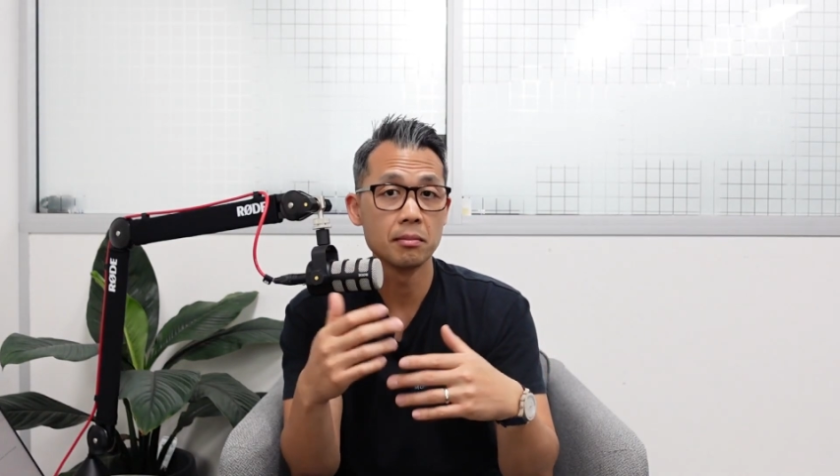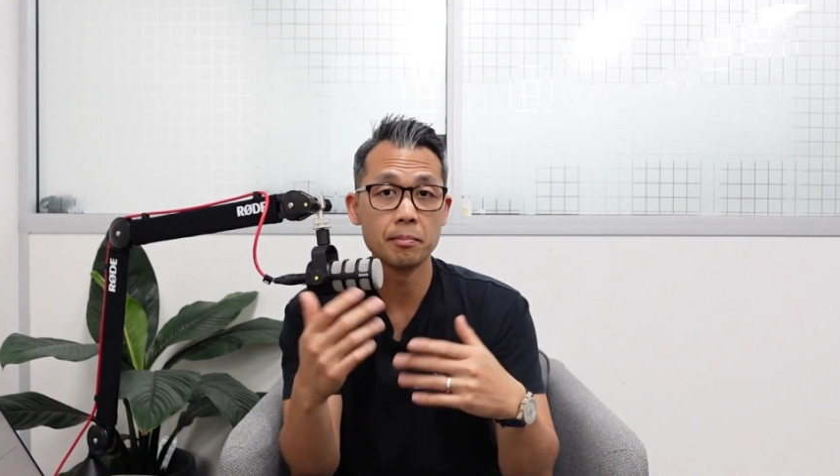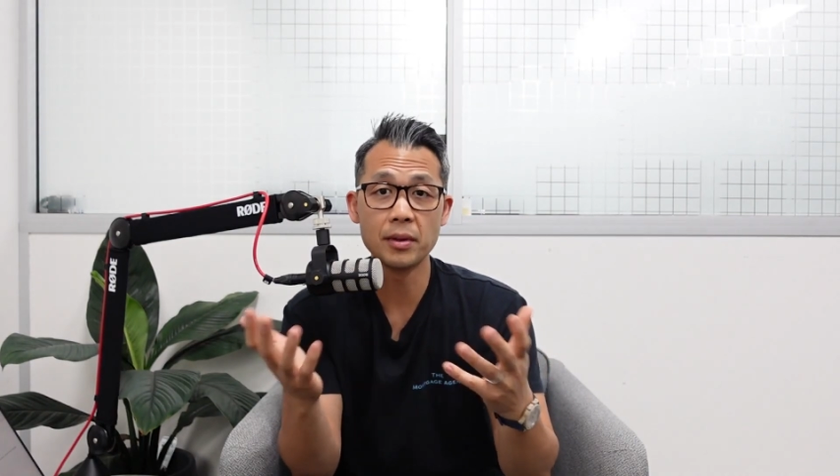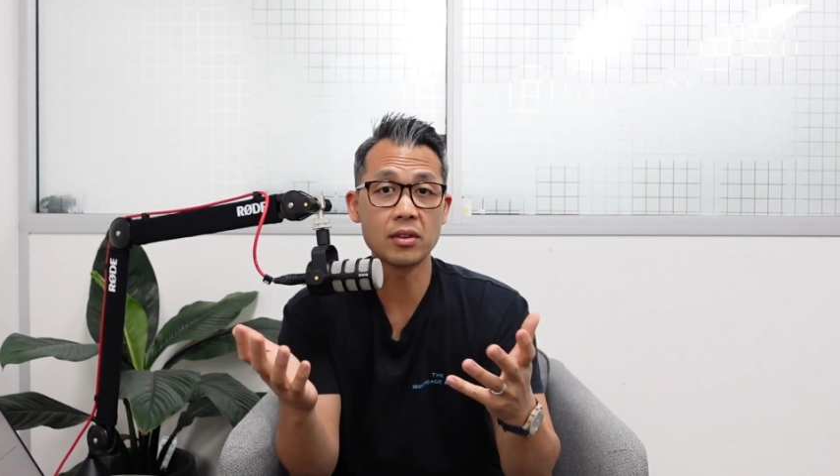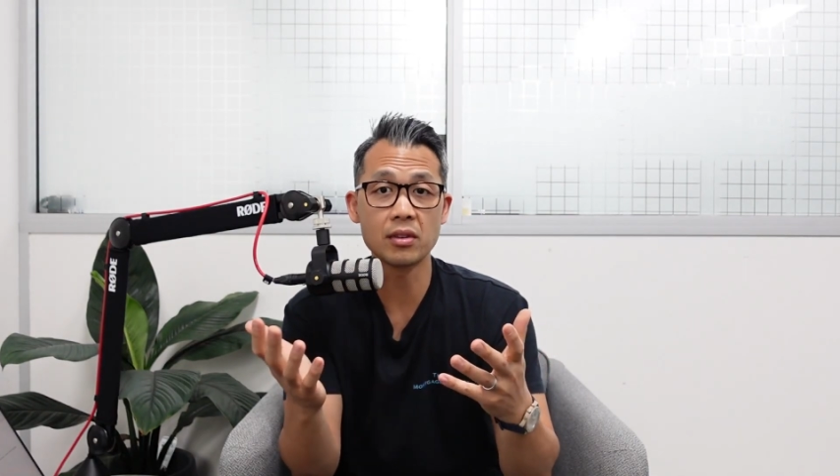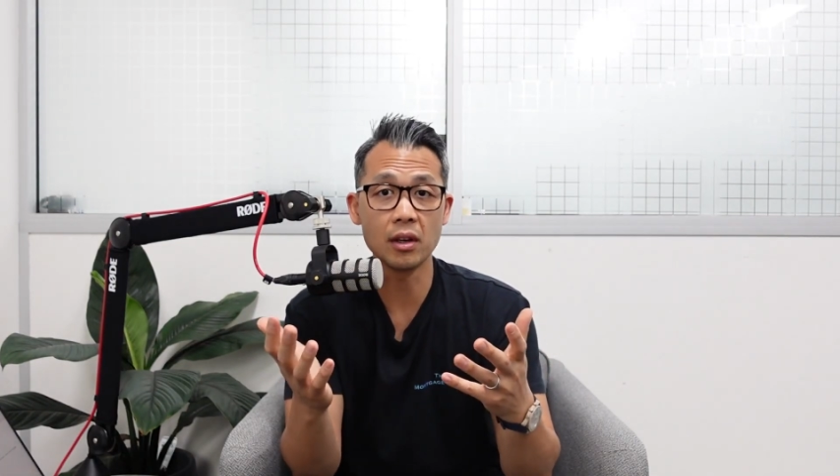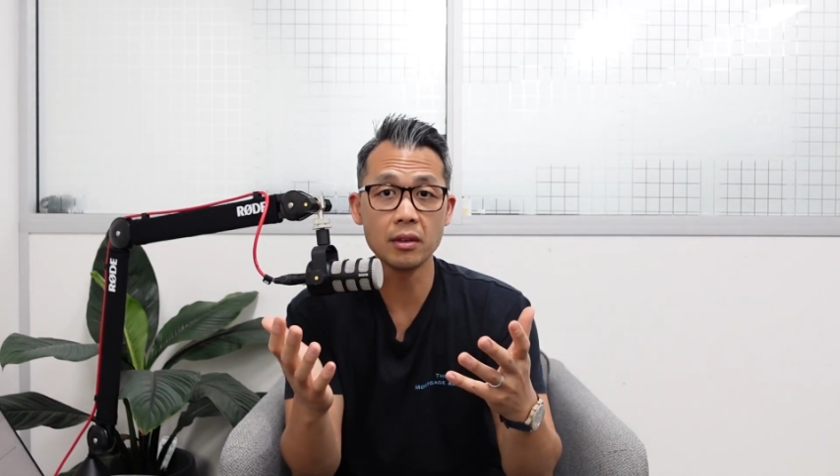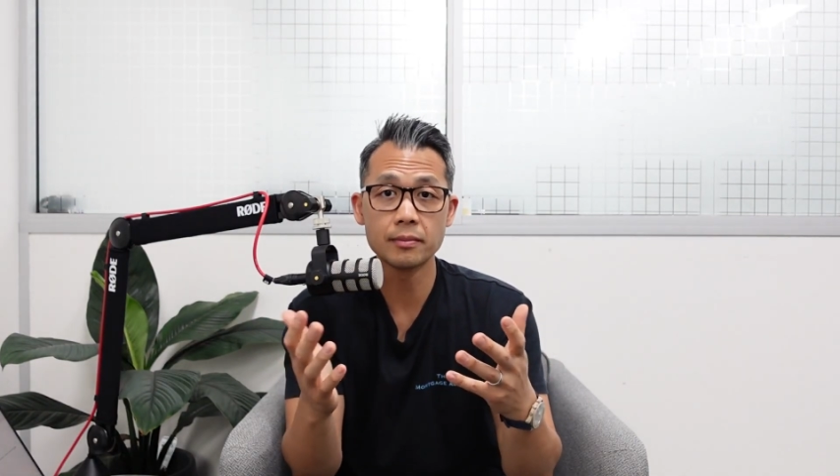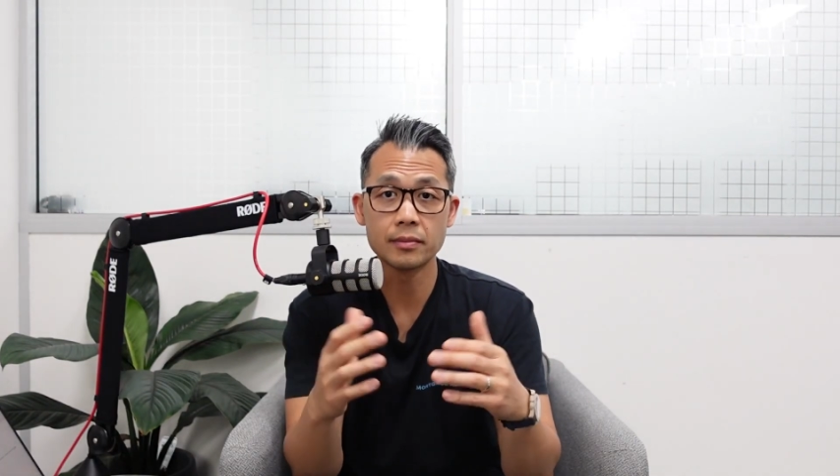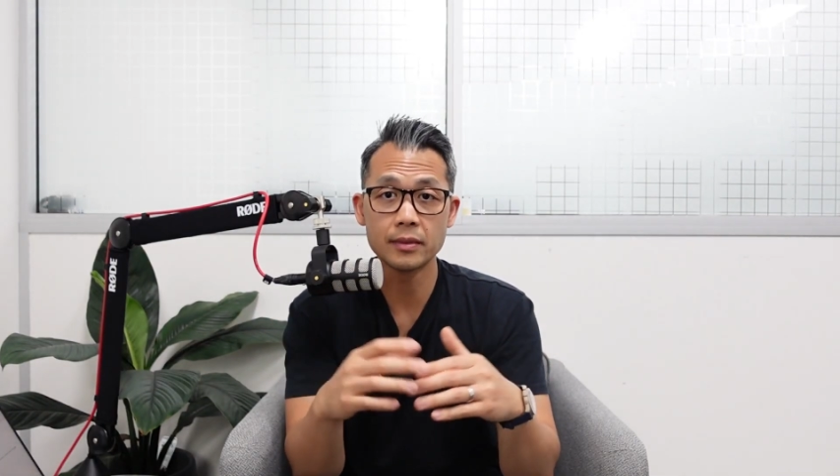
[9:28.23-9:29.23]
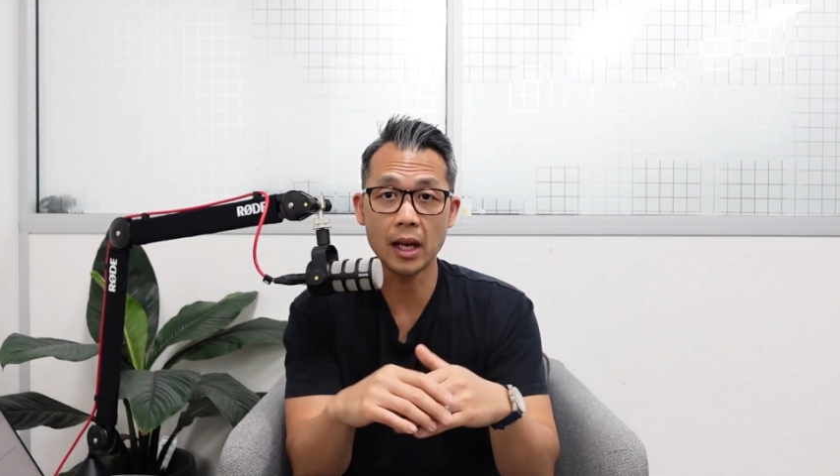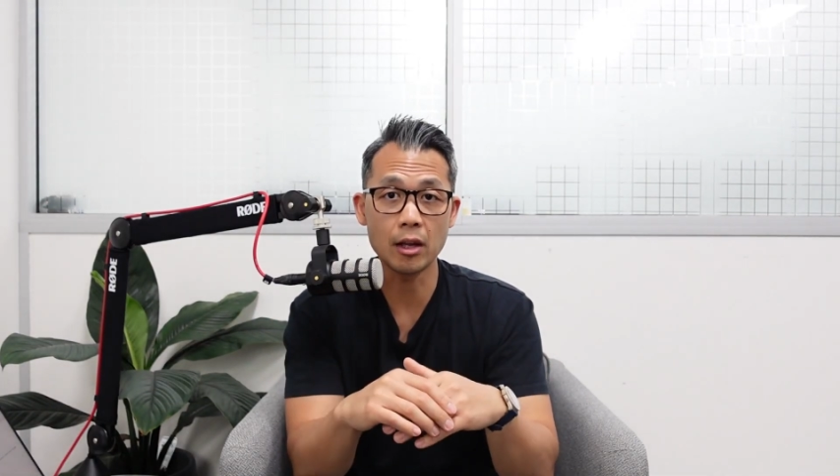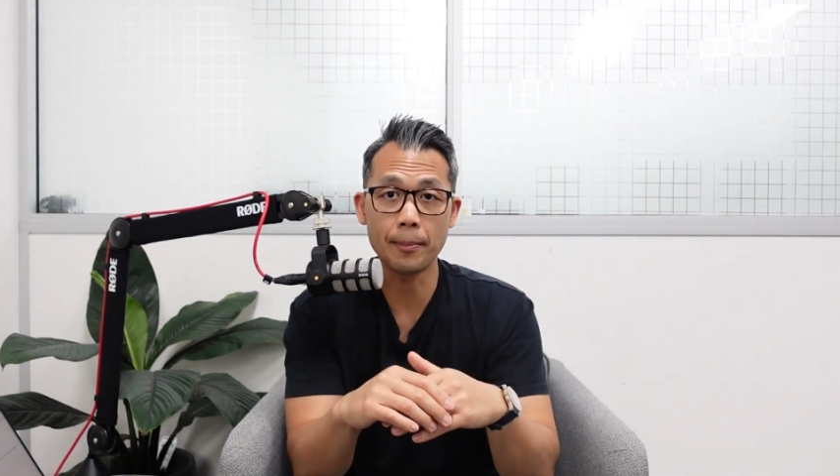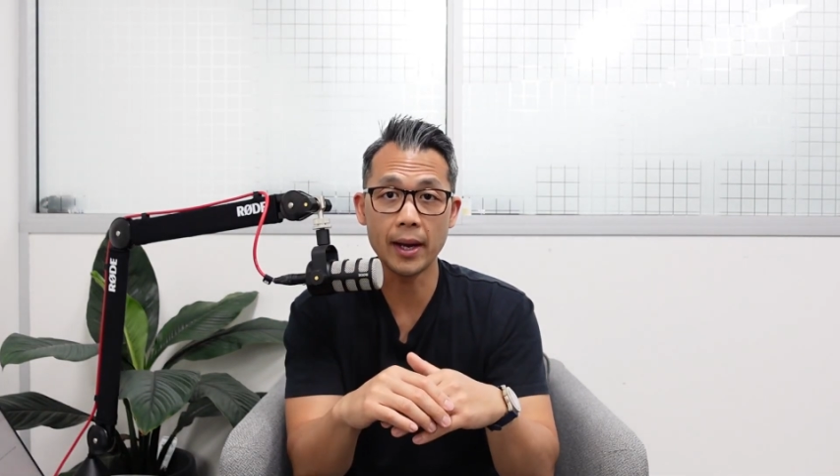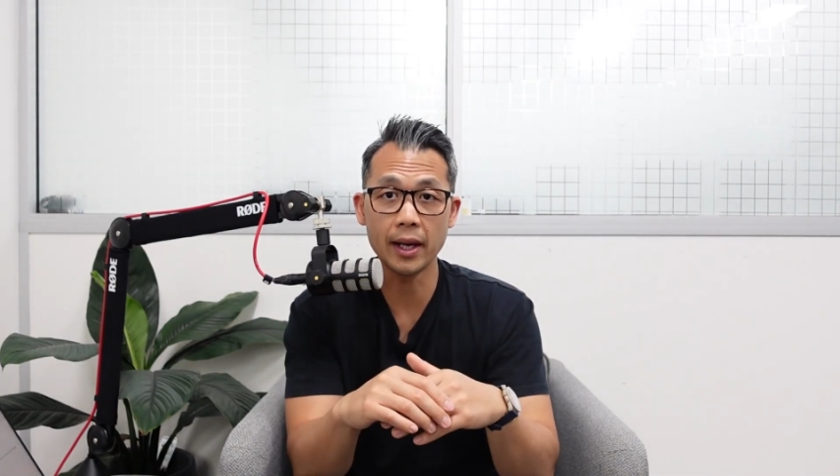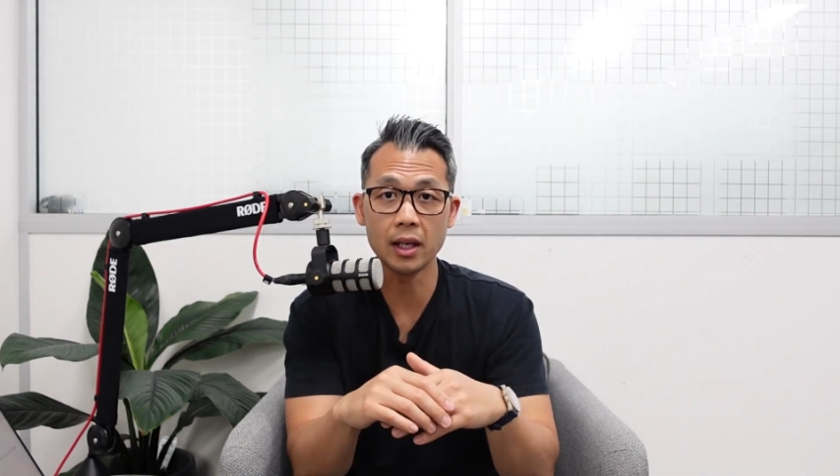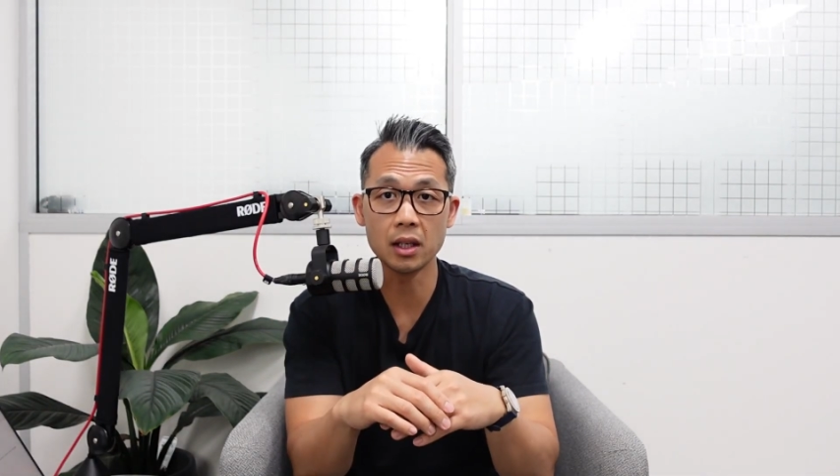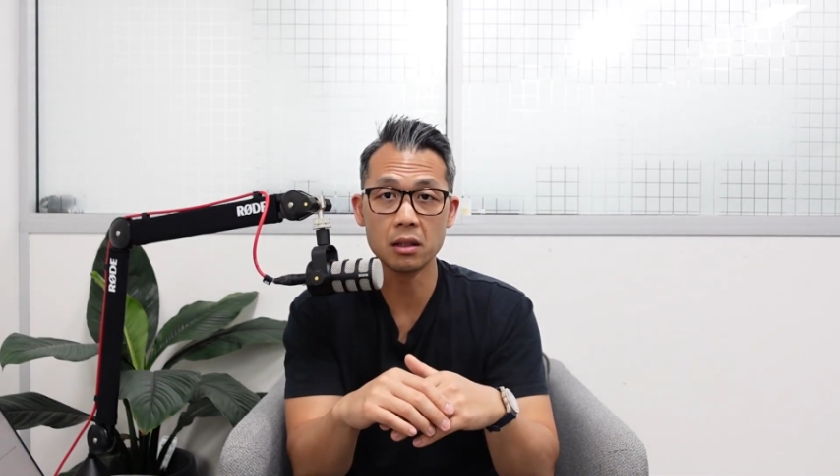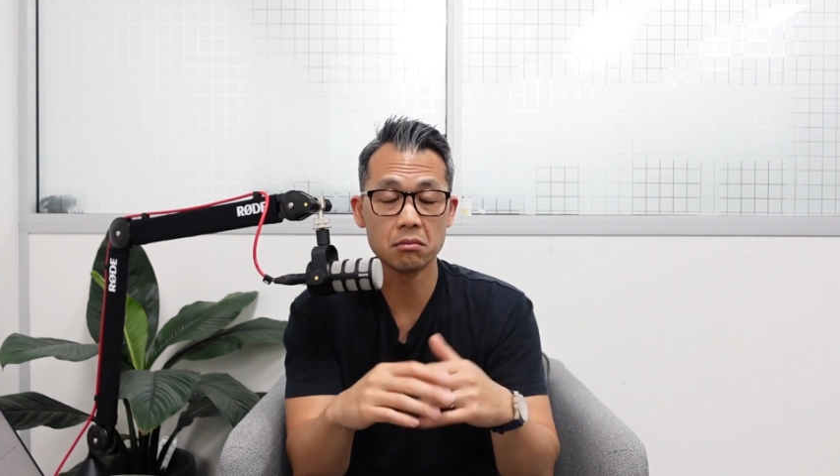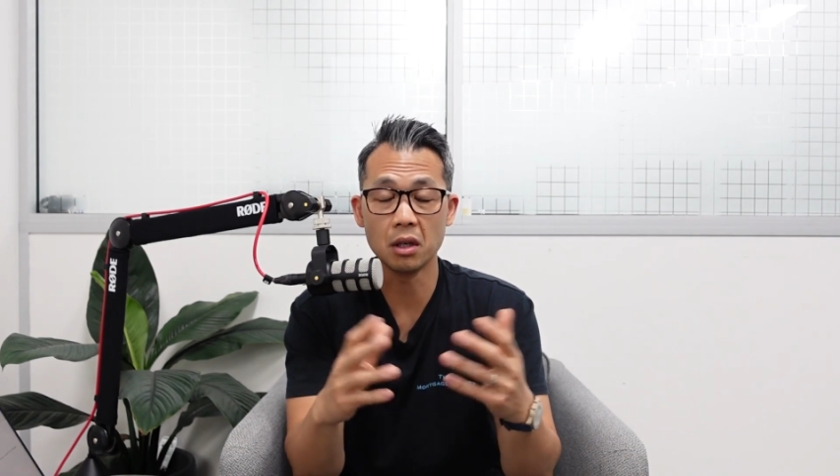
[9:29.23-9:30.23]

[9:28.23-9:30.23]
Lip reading: business loan that you're paying,